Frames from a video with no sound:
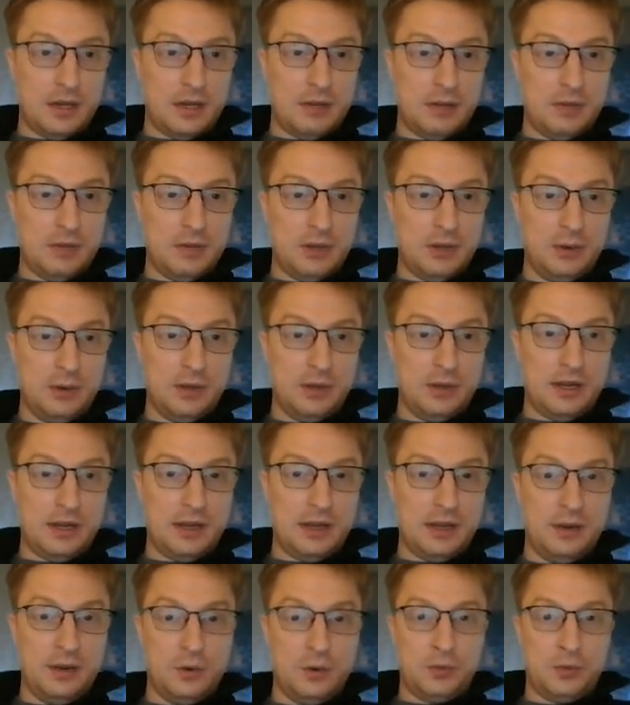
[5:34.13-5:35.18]

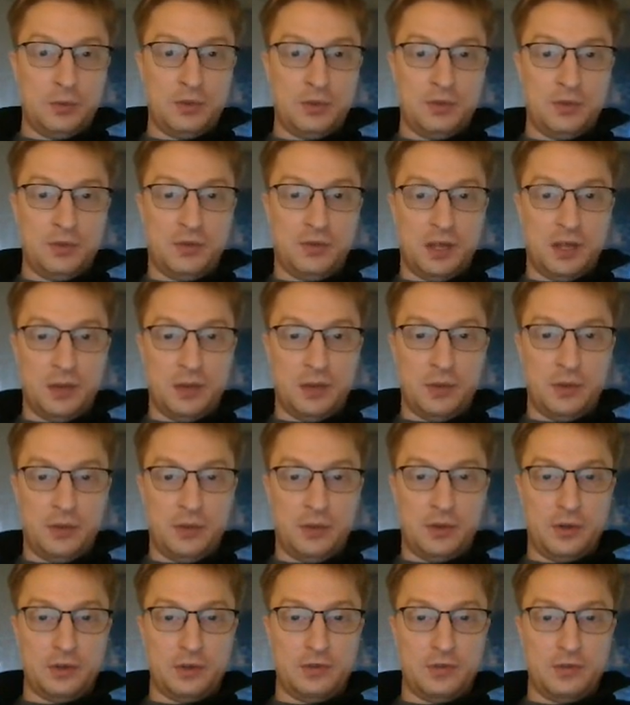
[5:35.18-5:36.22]
normally follow the
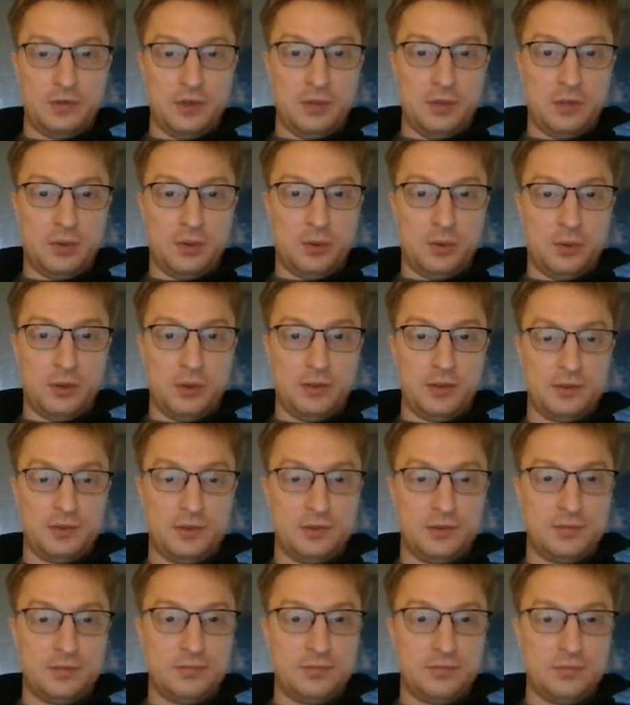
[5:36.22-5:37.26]
Thursday
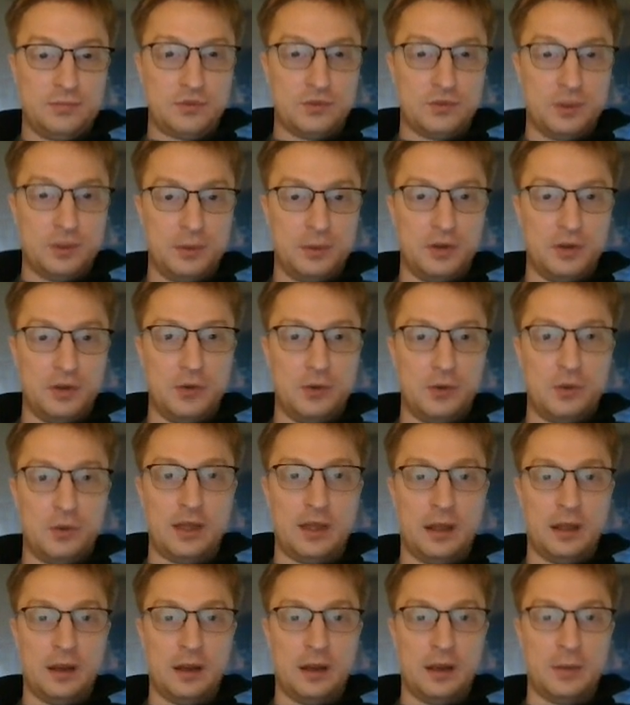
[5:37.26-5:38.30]
points, so I'm gonna do
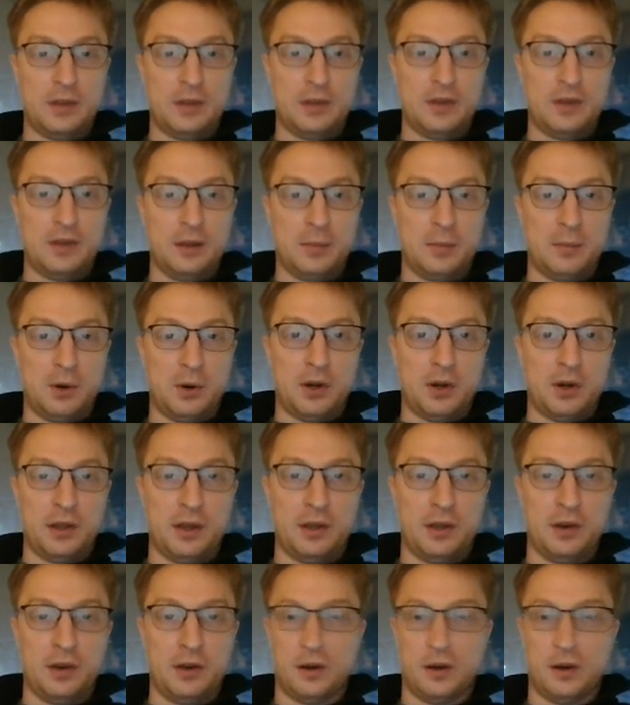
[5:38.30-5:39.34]
that and I'm gonna take Marty
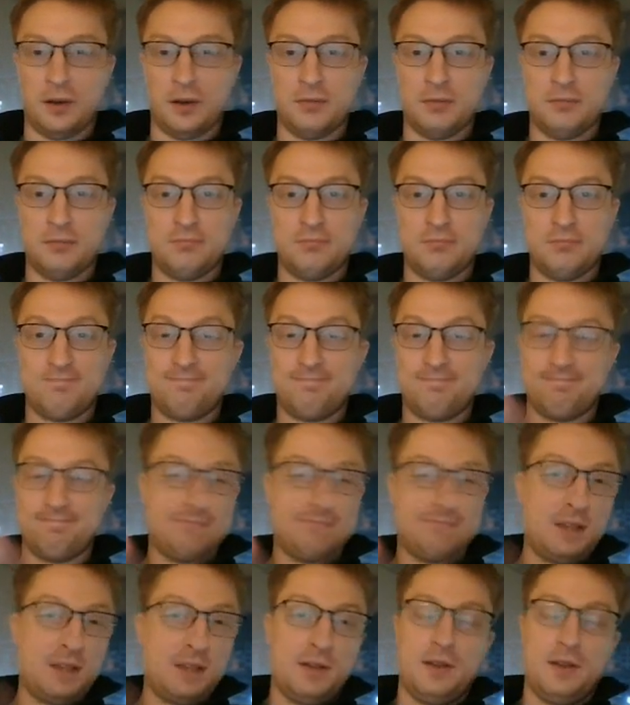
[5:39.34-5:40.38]
here.
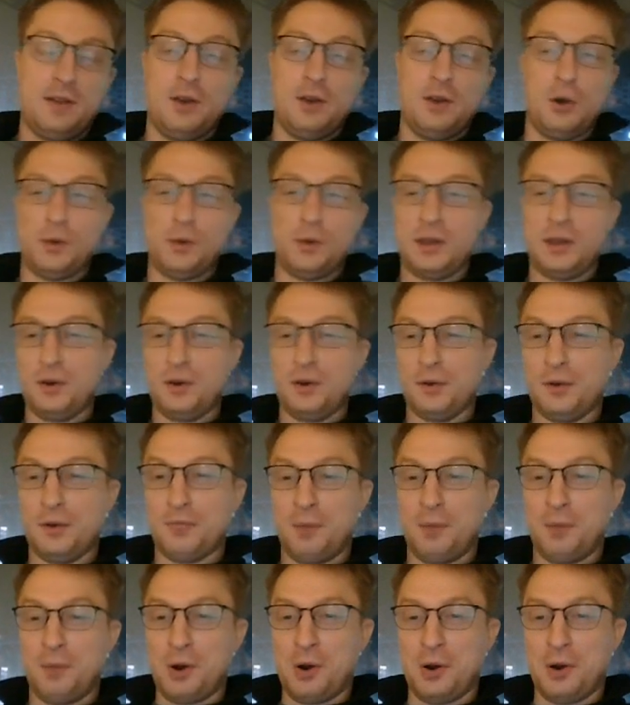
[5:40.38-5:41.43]
No year of
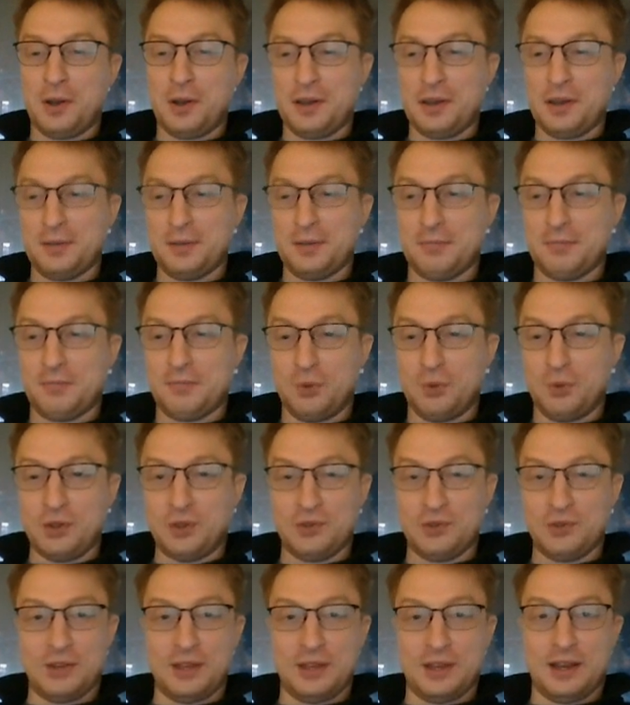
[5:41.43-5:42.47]
Marty
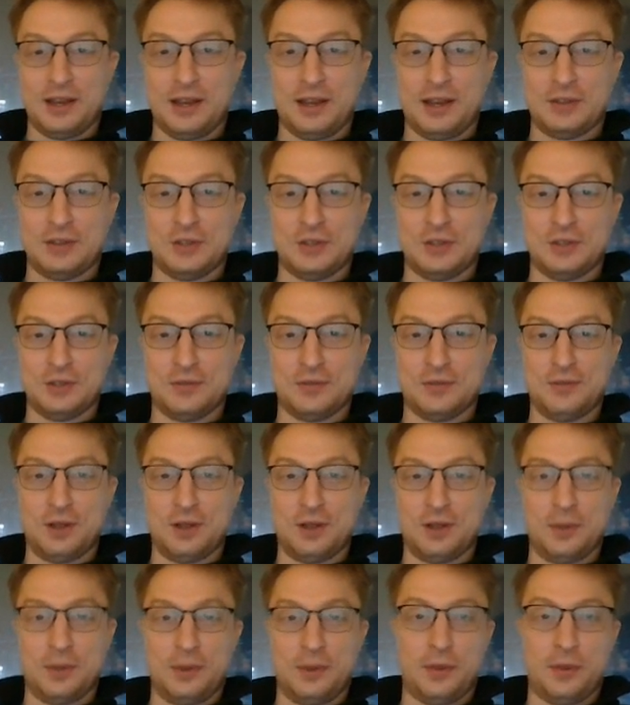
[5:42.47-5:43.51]
reasoning, it's just
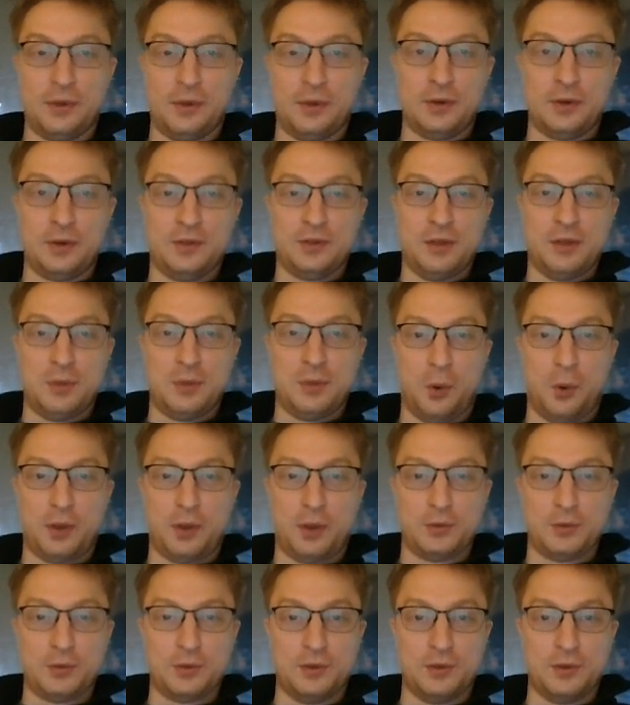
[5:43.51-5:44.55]
following the Thursday points.
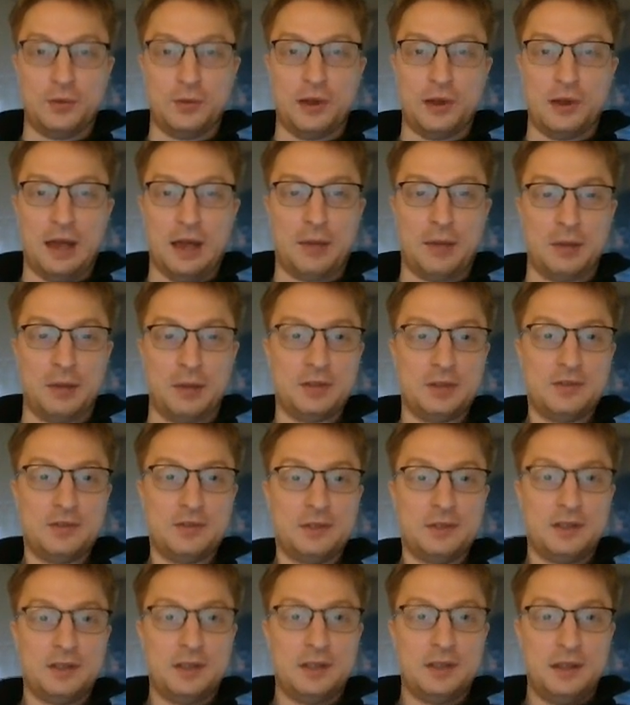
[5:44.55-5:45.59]
We'll see what happens.
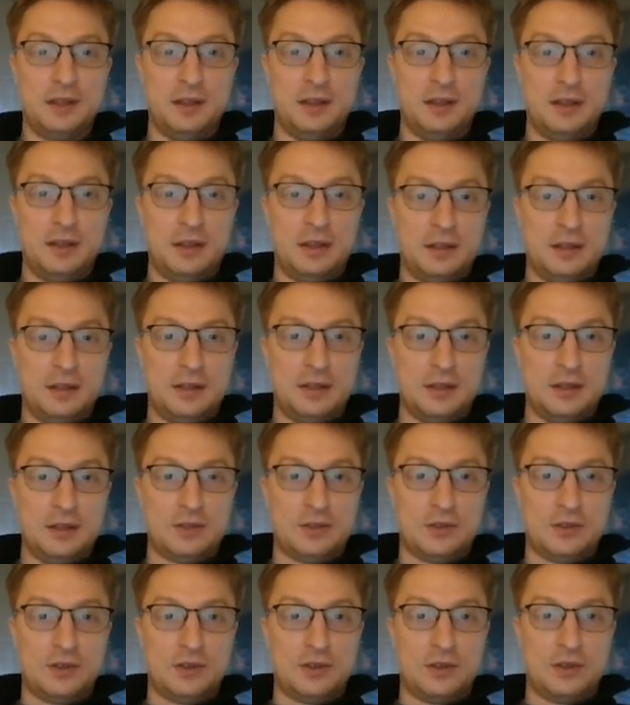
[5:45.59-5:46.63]
Let's
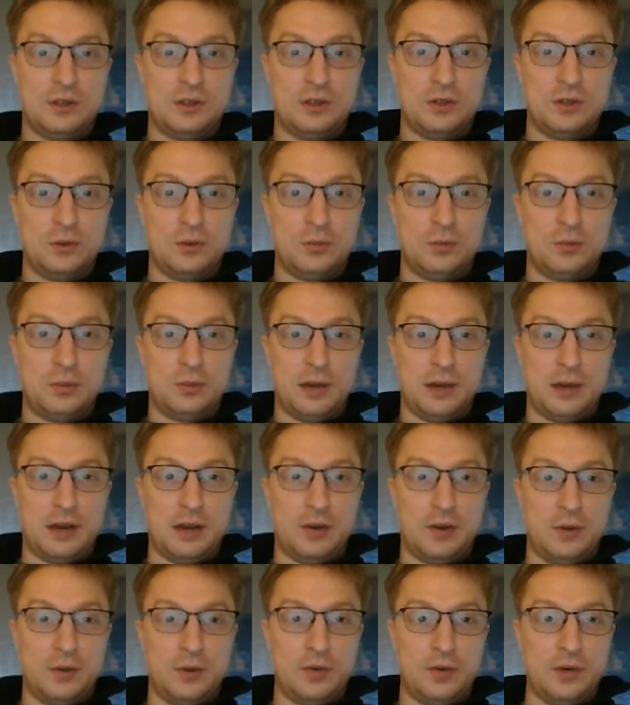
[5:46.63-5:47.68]
go back
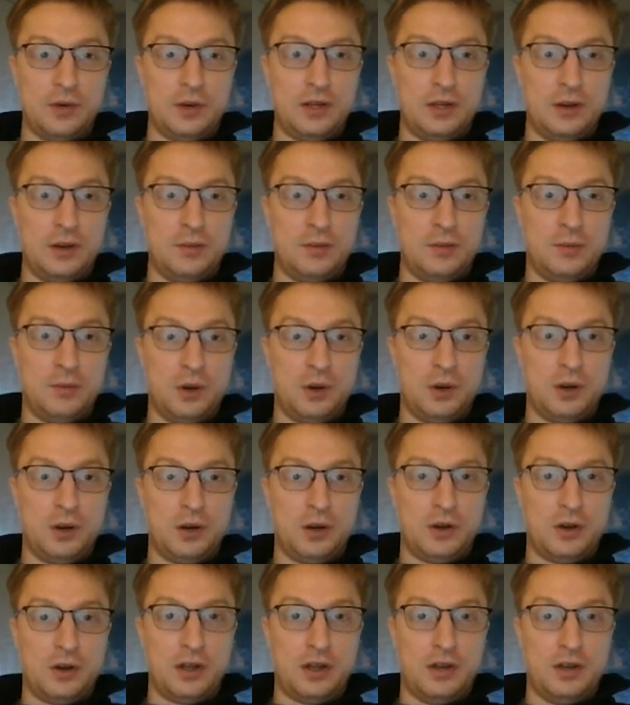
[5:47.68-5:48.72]
over here. Mark
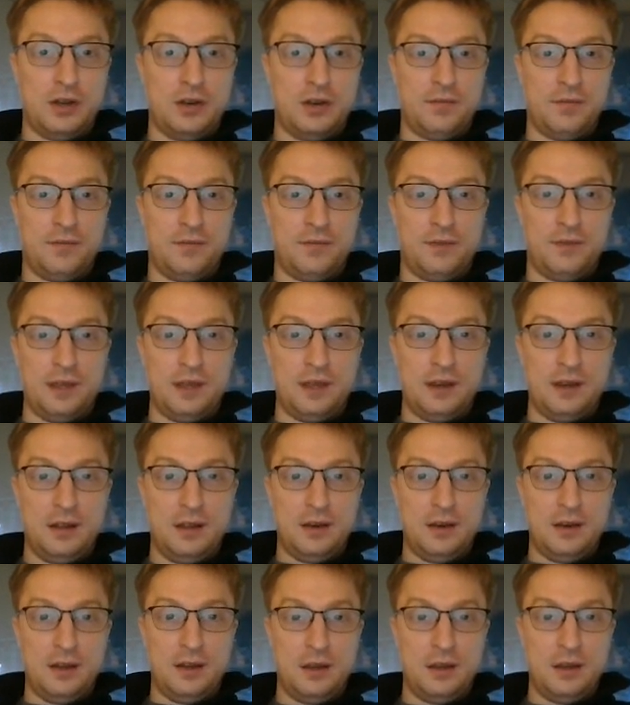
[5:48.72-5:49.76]
are
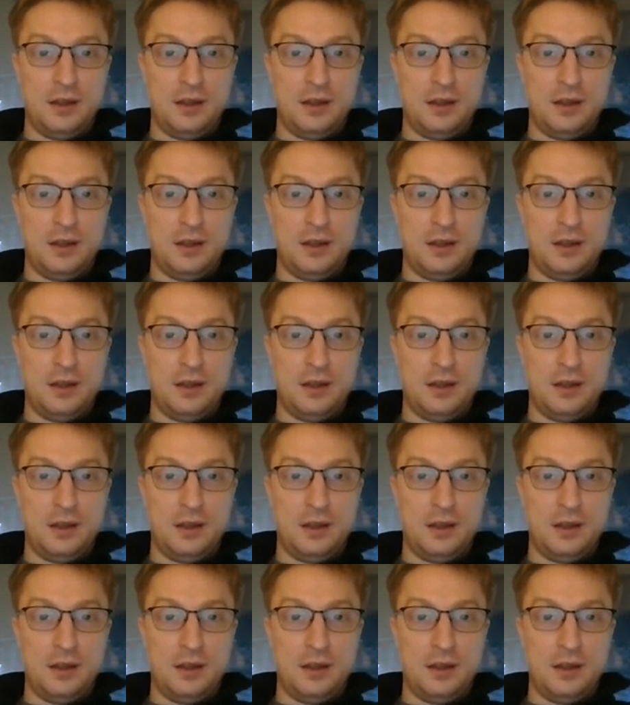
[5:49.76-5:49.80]
undefeated.